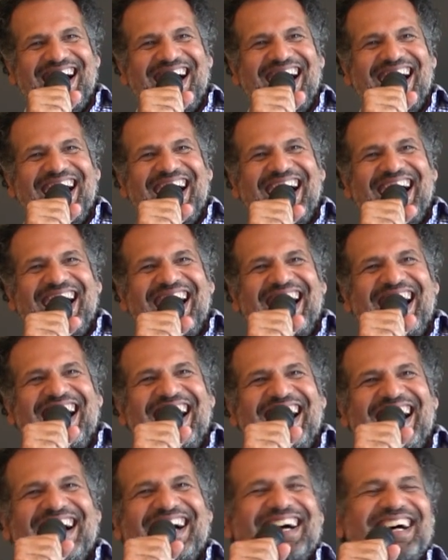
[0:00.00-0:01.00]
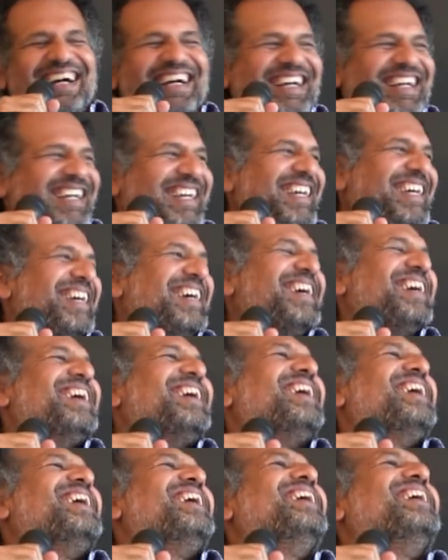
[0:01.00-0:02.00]
how, how, do you decide to do
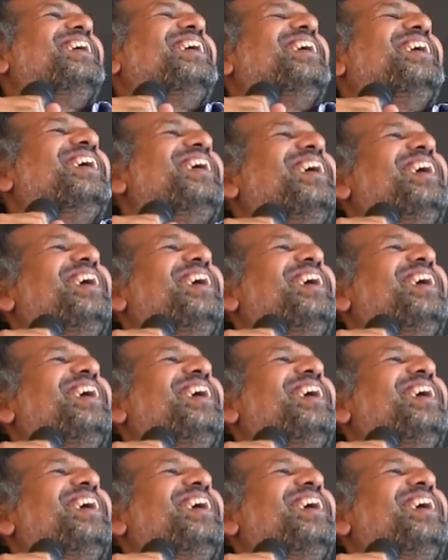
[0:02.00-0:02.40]
that like it's just,